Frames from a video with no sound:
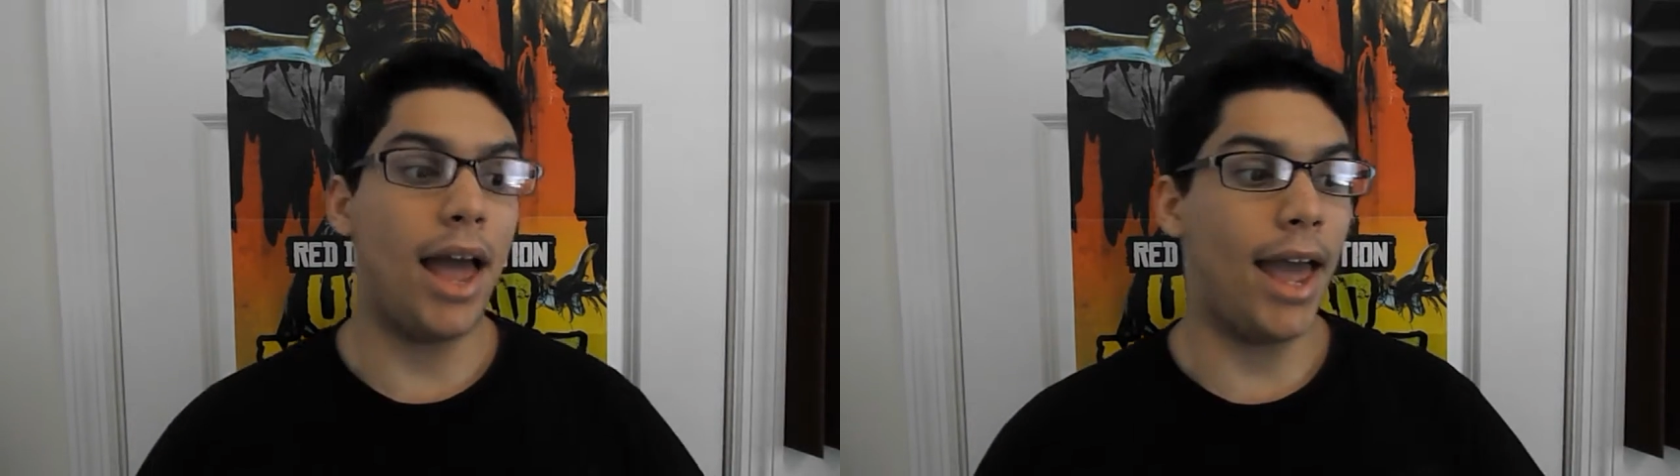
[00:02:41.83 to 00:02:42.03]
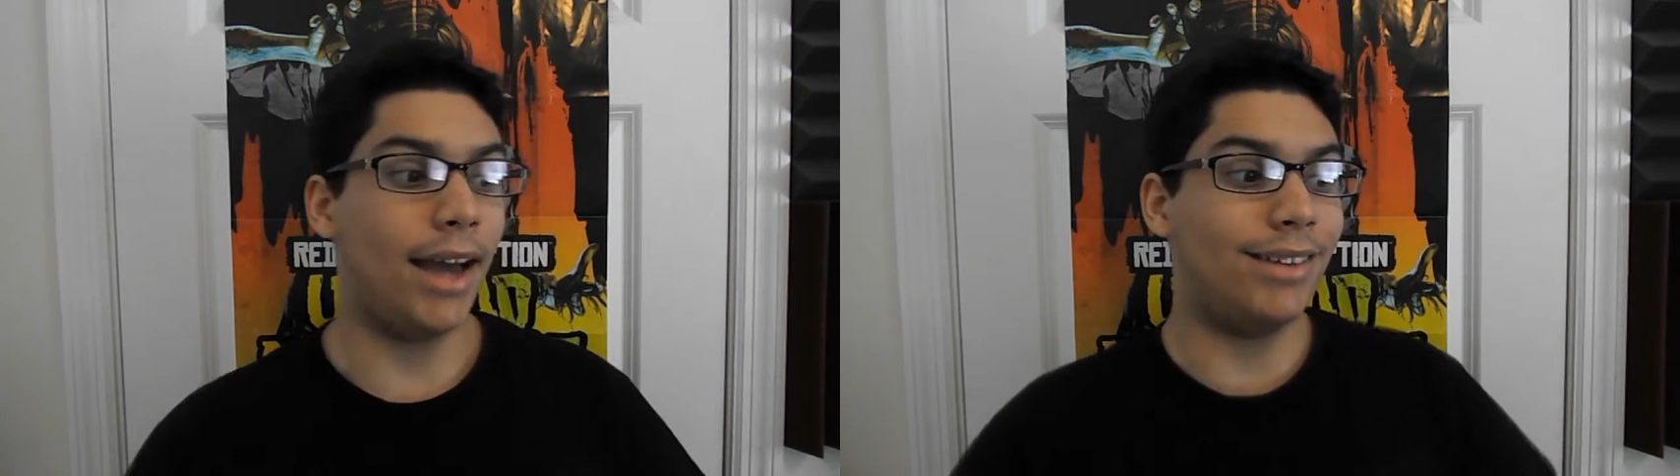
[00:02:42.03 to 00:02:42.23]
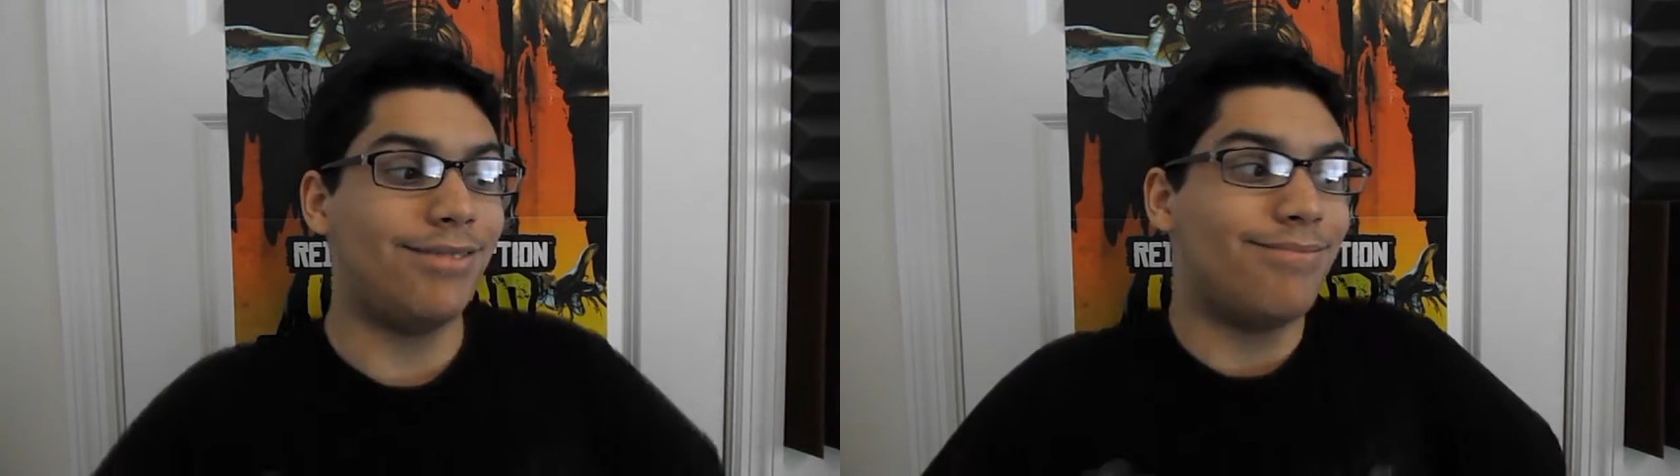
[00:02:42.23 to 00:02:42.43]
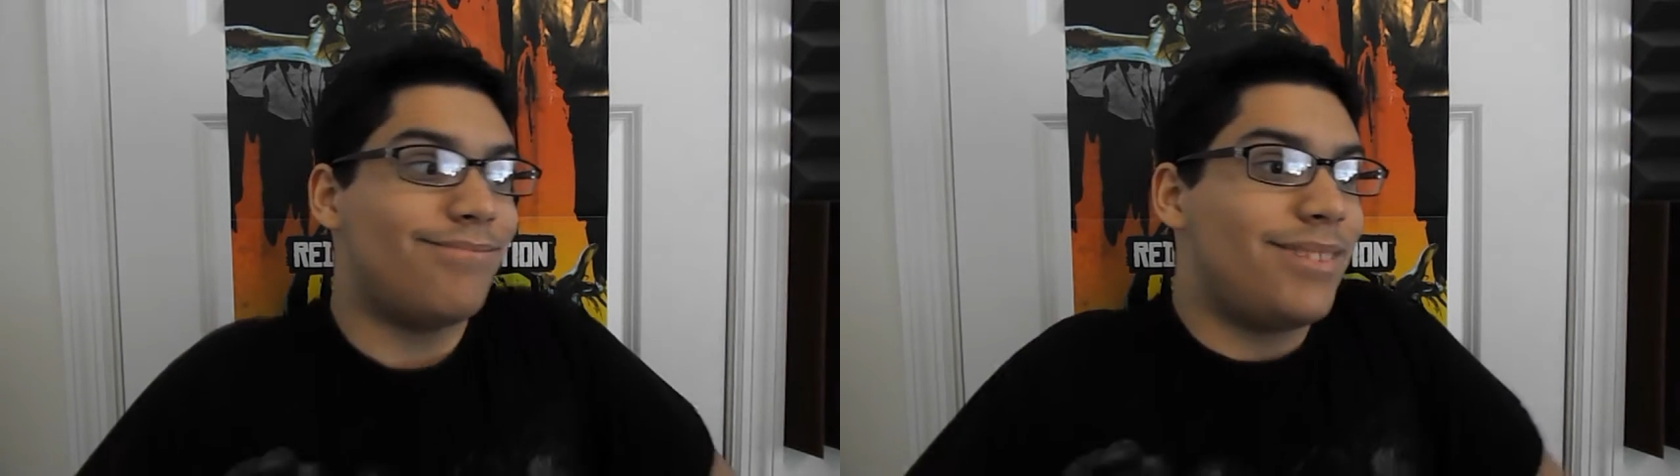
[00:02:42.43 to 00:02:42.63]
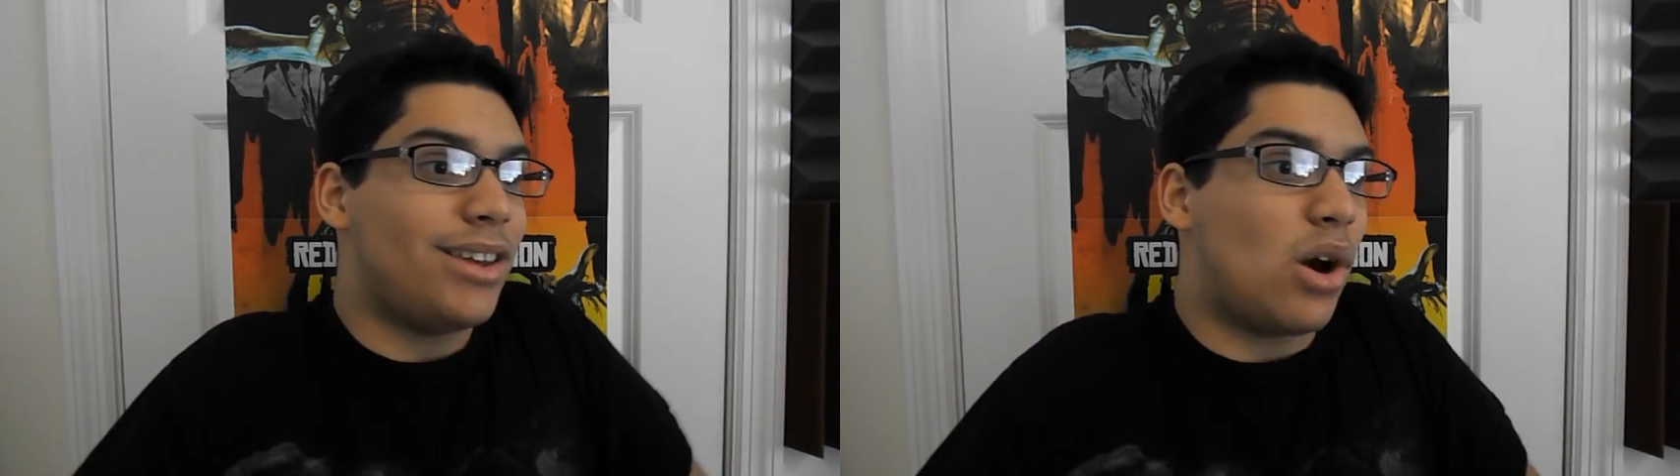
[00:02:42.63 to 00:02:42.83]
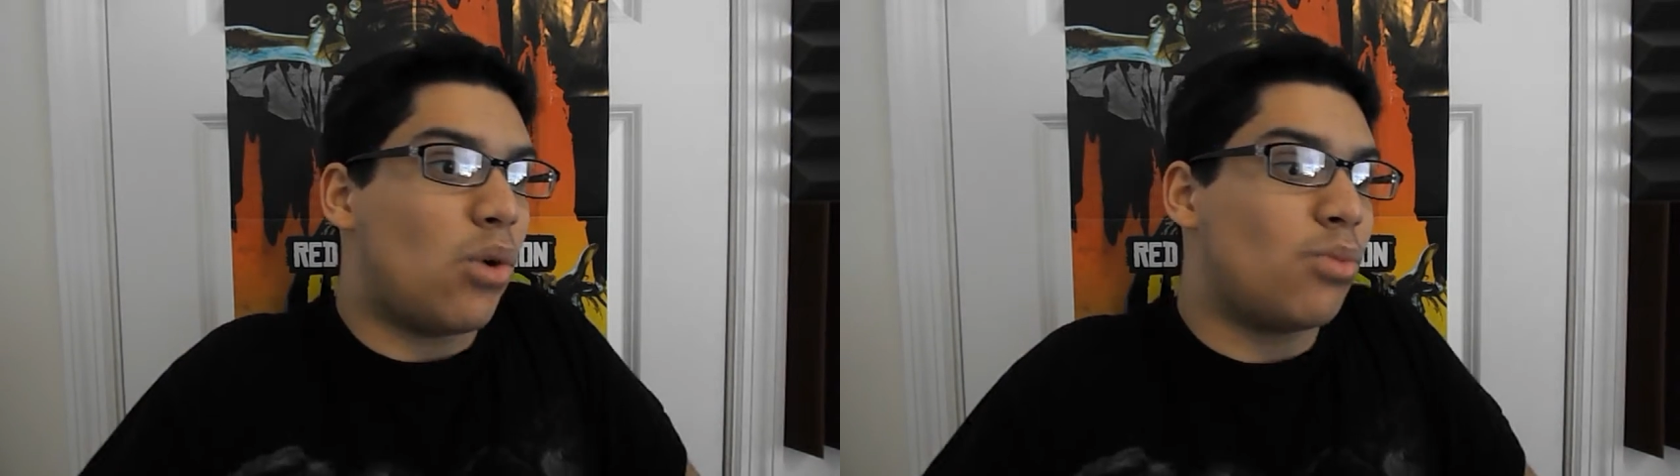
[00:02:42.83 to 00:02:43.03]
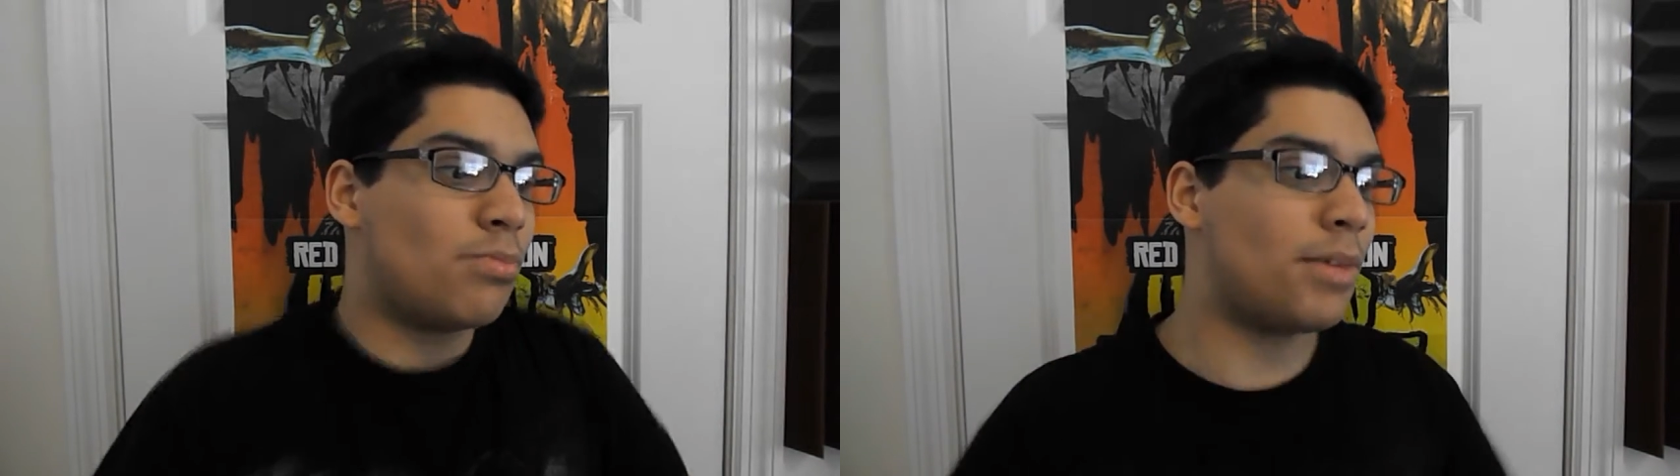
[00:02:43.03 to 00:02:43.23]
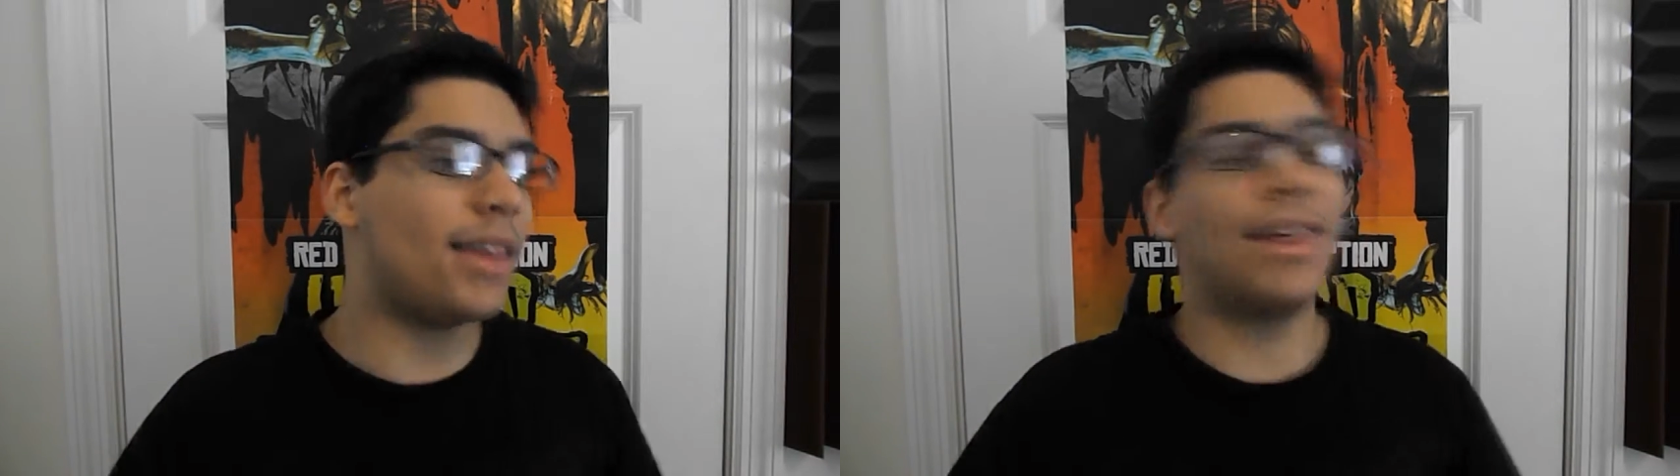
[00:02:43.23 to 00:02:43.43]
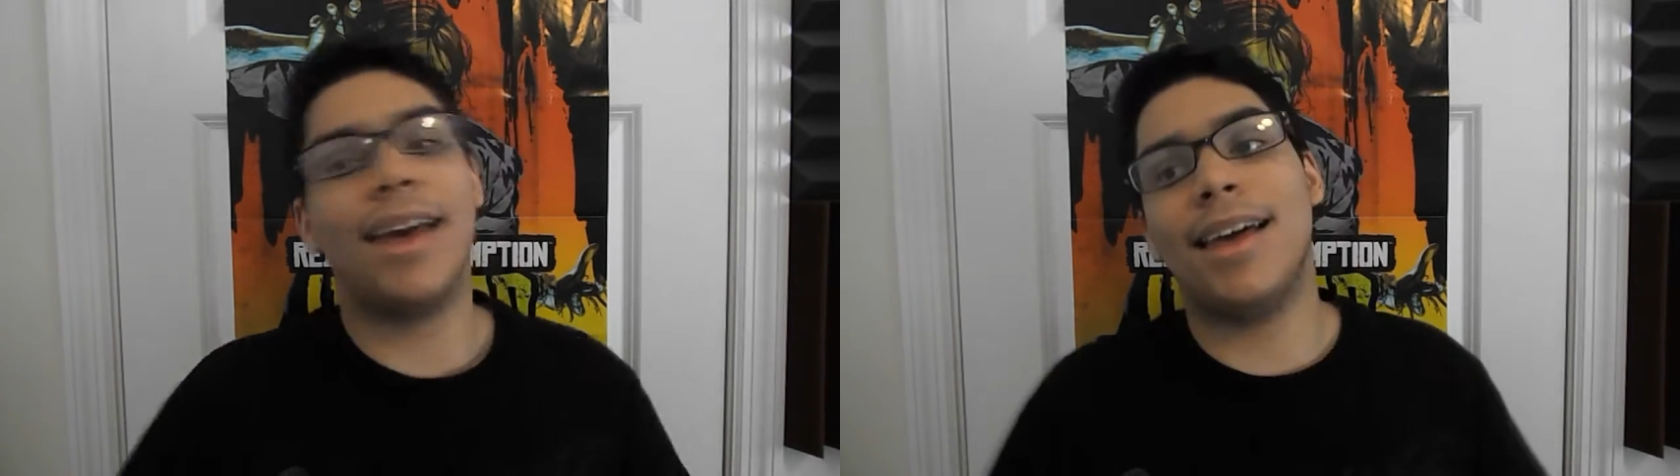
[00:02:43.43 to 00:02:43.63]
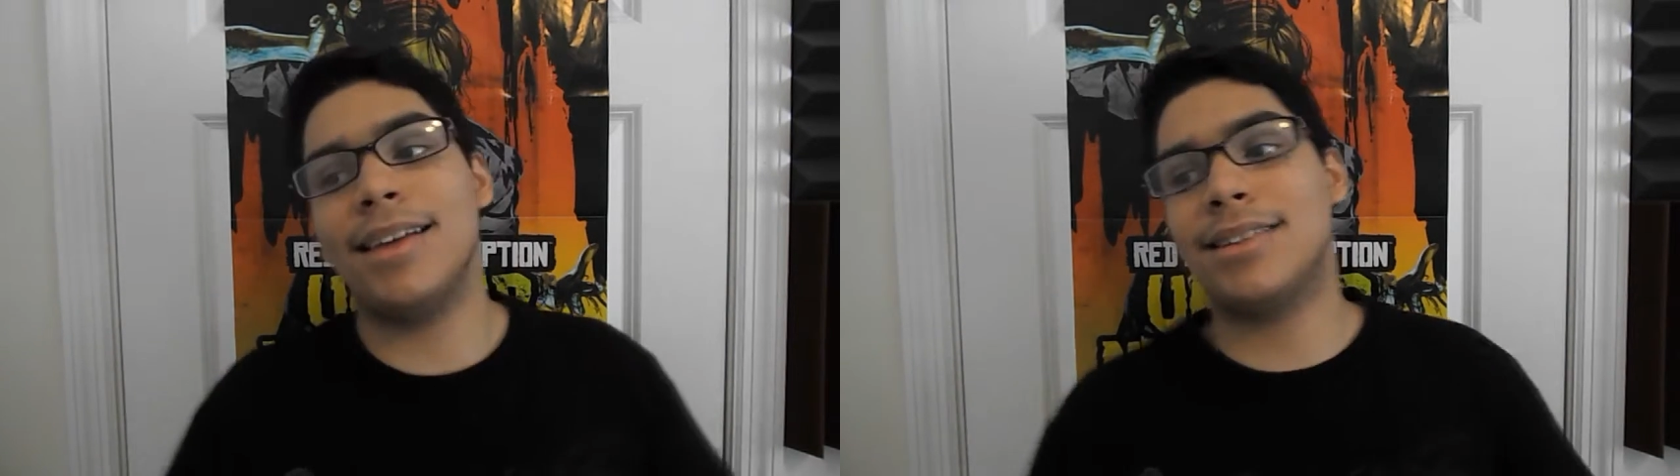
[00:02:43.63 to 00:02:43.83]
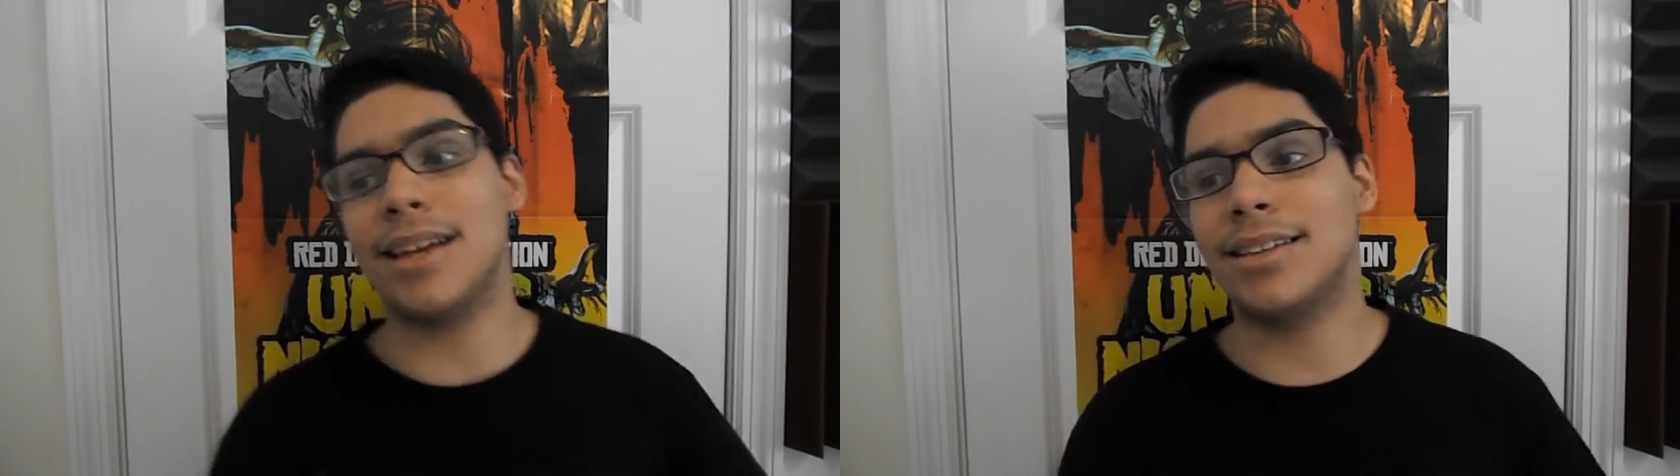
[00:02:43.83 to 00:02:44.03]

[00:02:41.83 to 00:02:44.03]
and you know that, that it,